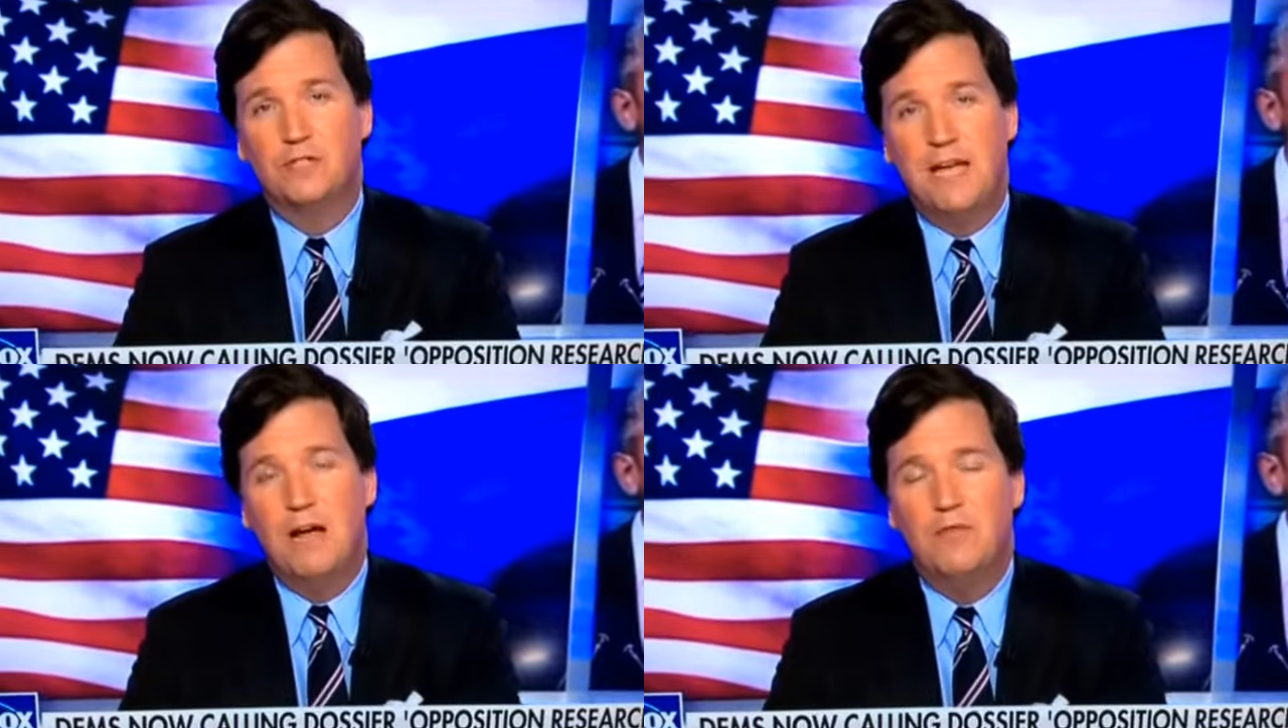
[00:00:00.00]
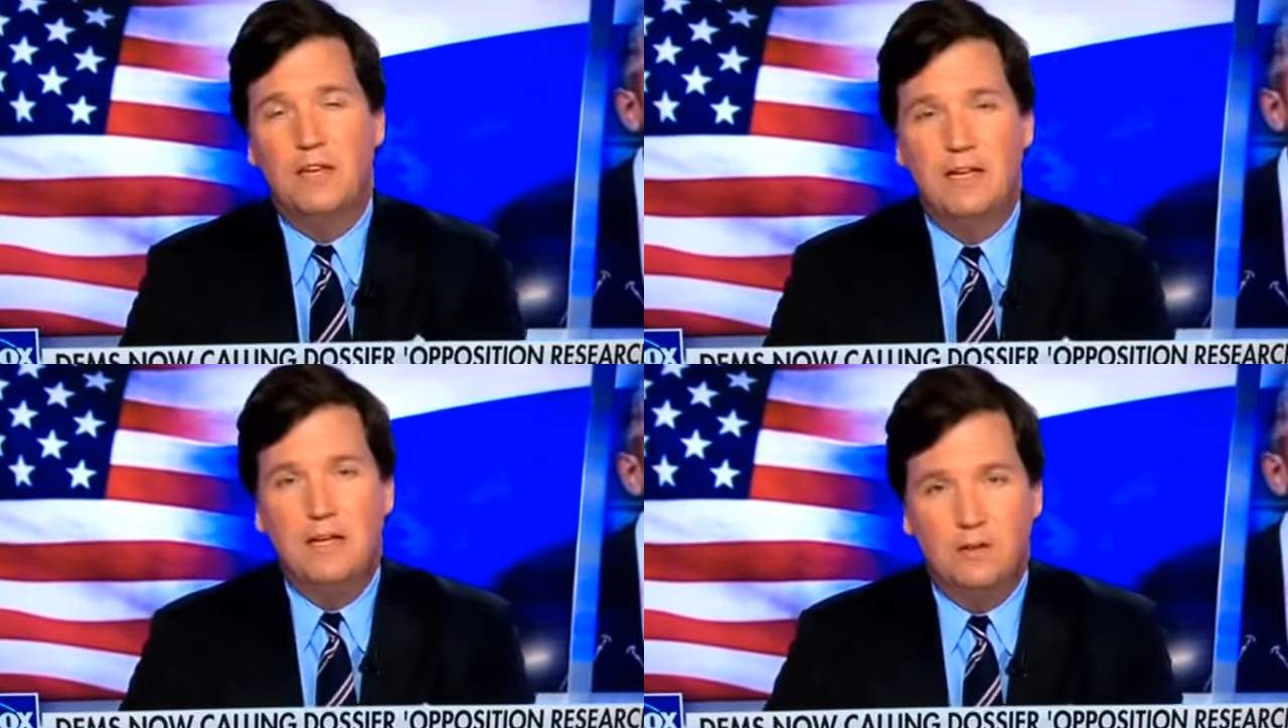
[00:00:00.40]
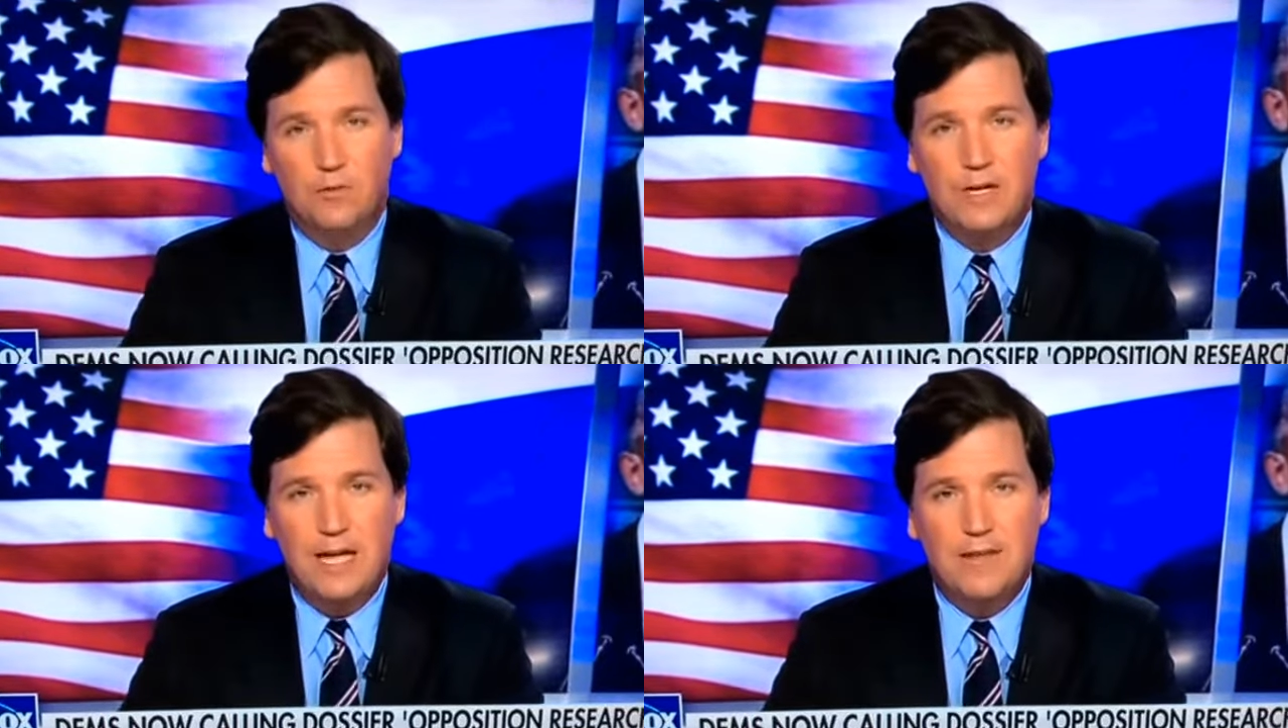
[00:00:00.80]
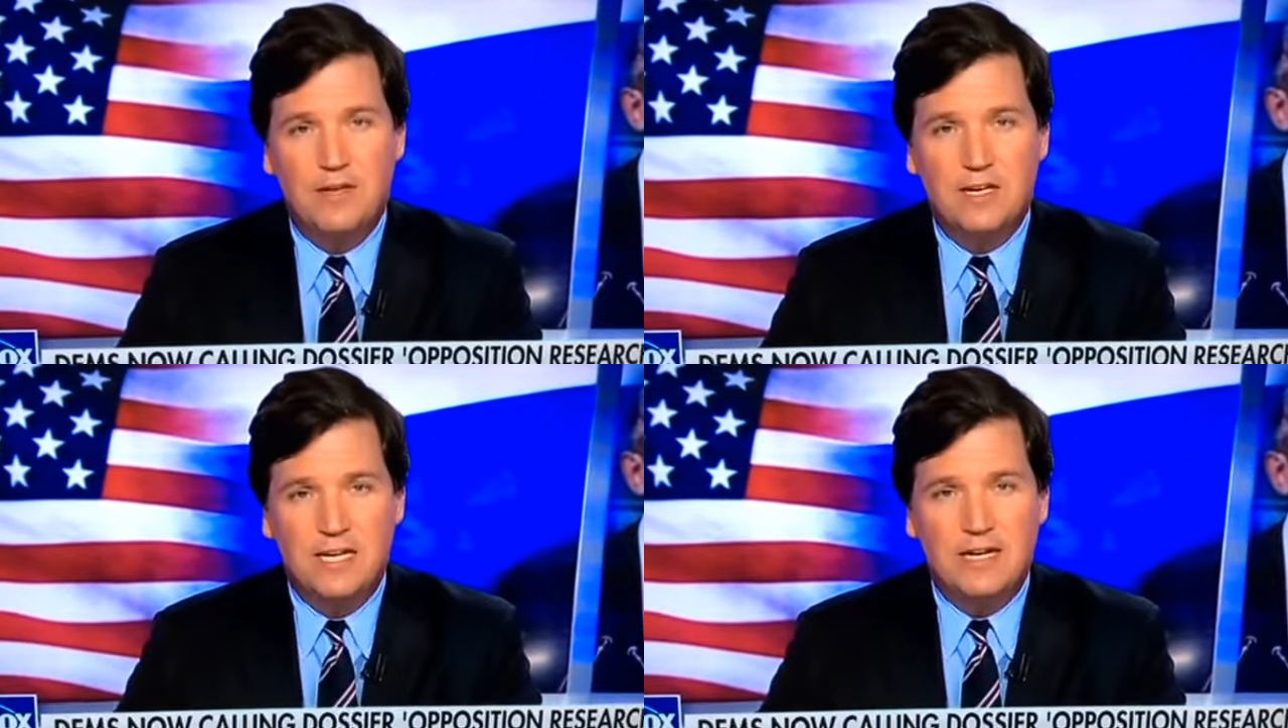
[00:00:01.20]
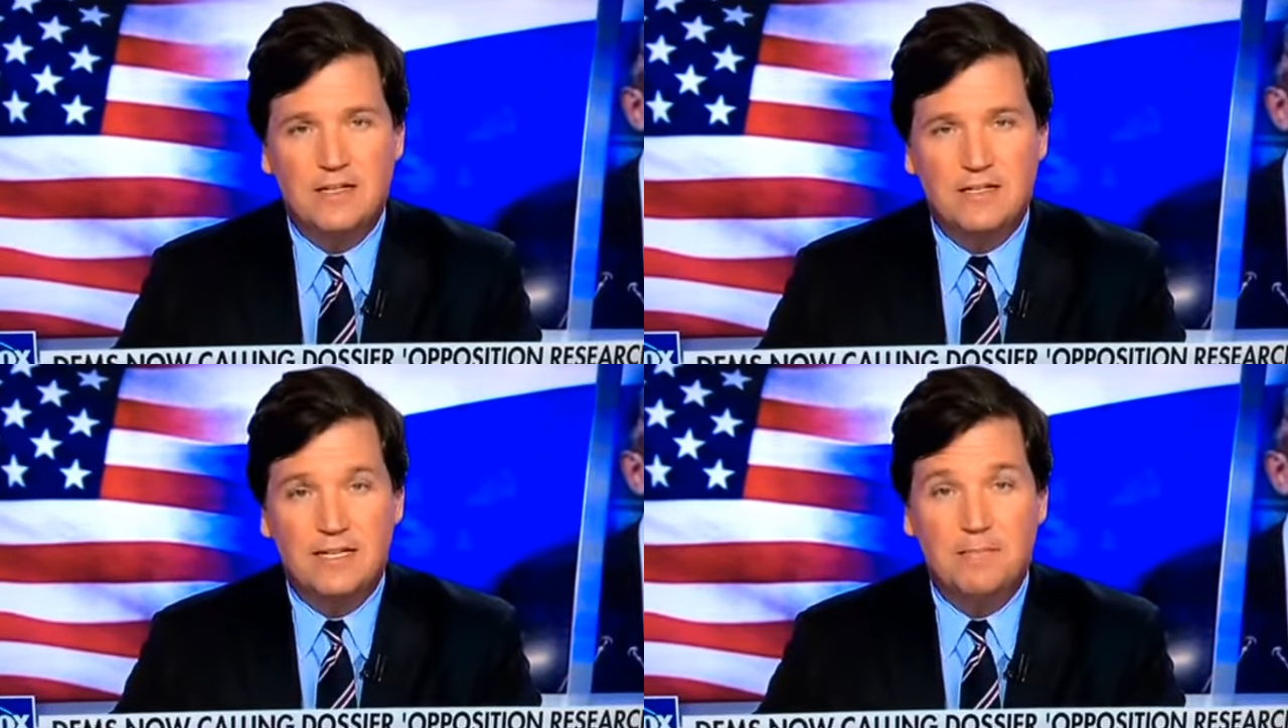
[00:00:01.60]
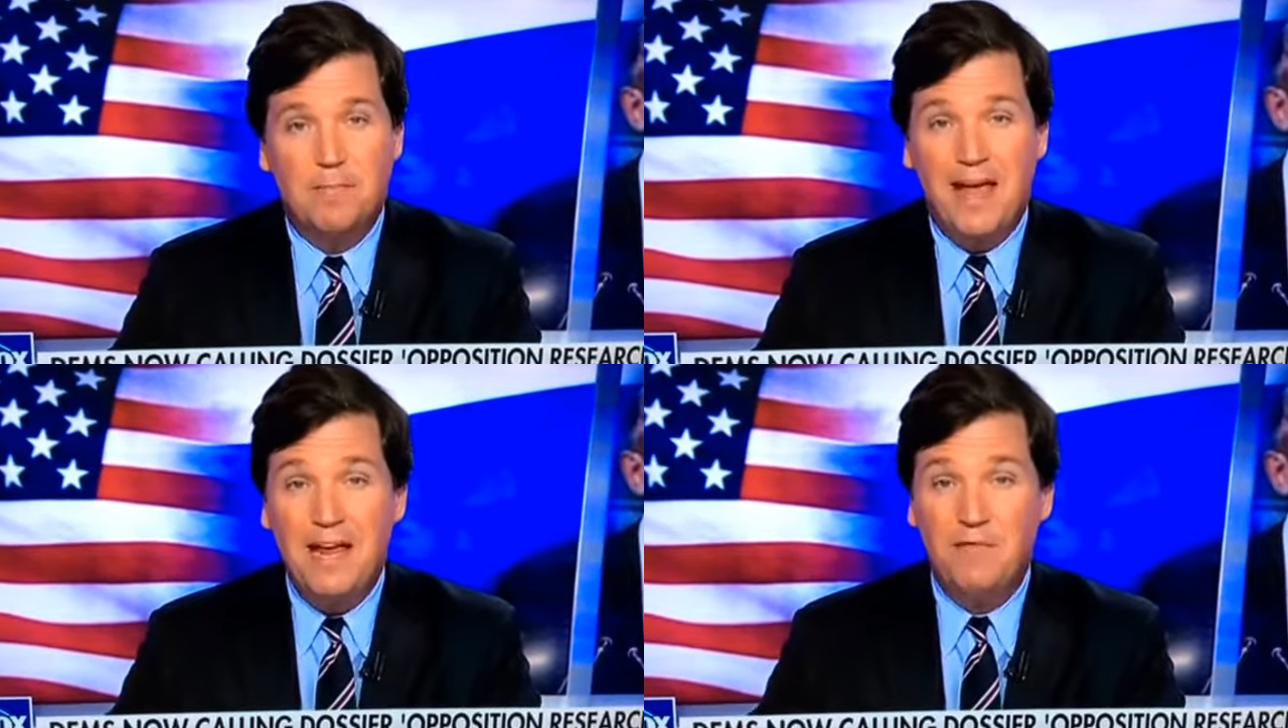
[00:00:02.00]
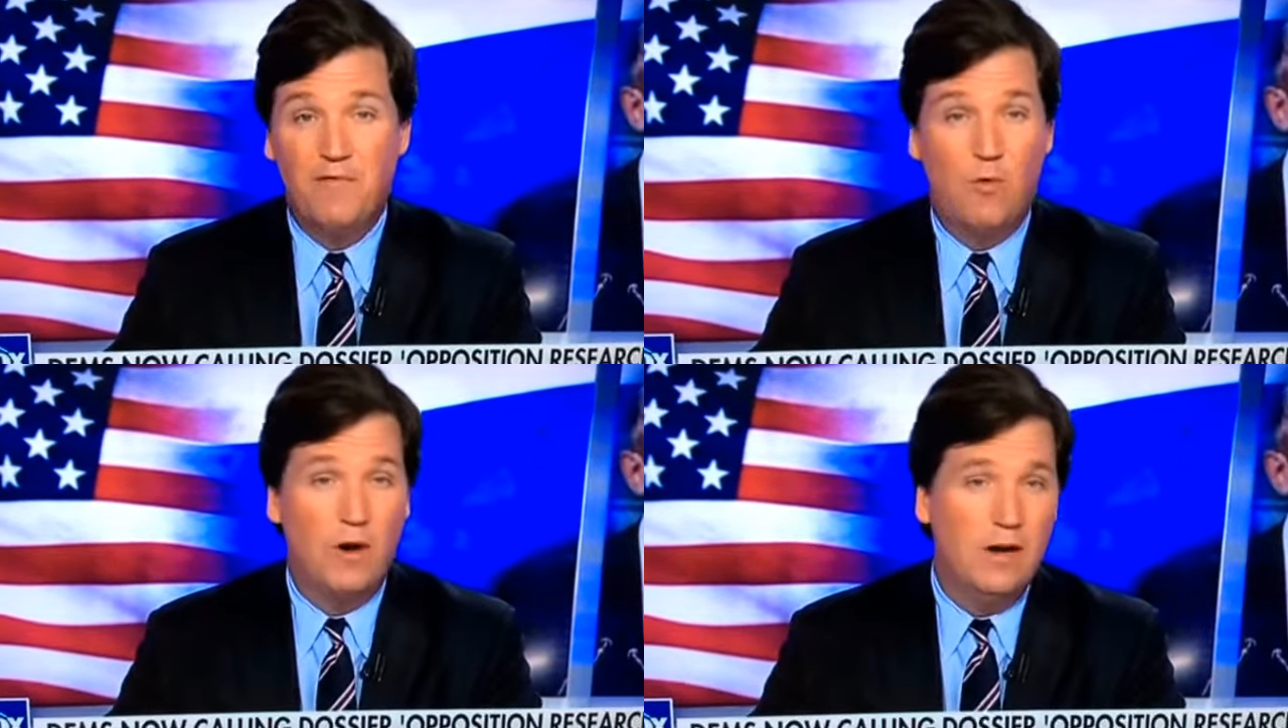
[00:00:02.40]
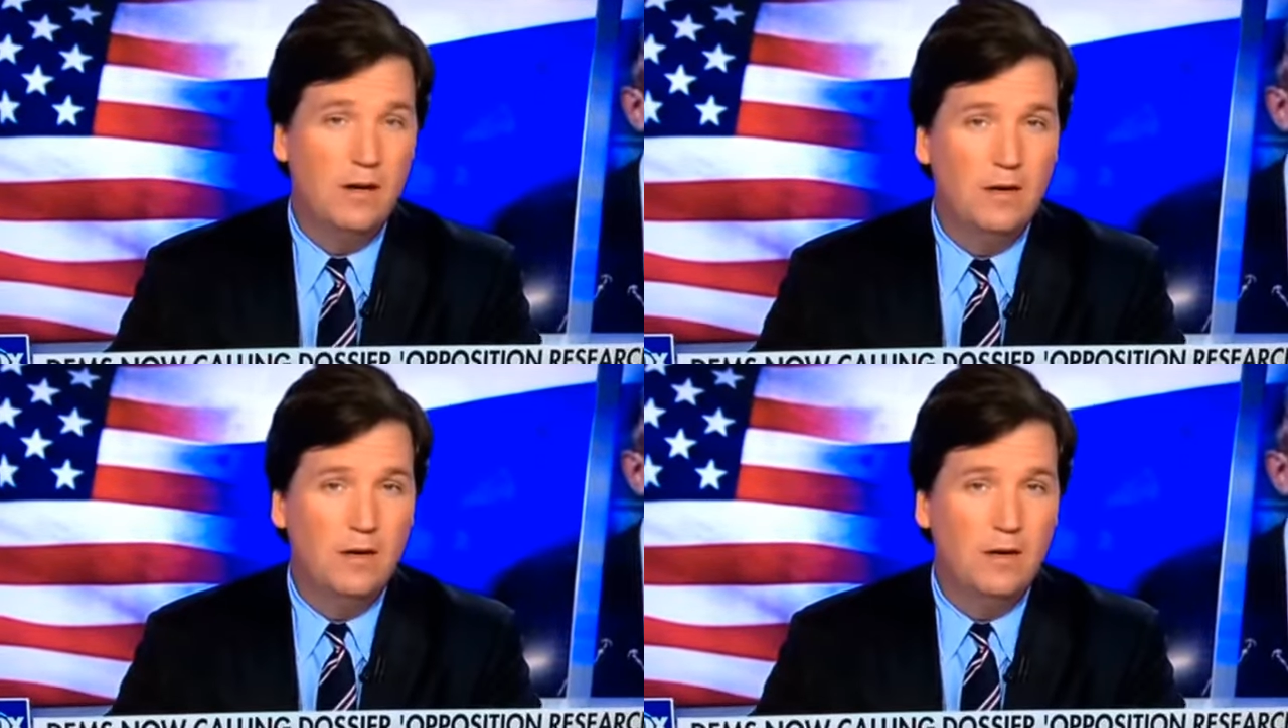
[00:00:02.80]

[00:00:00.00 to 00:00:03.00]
out that Hillary and the DNC paid for it,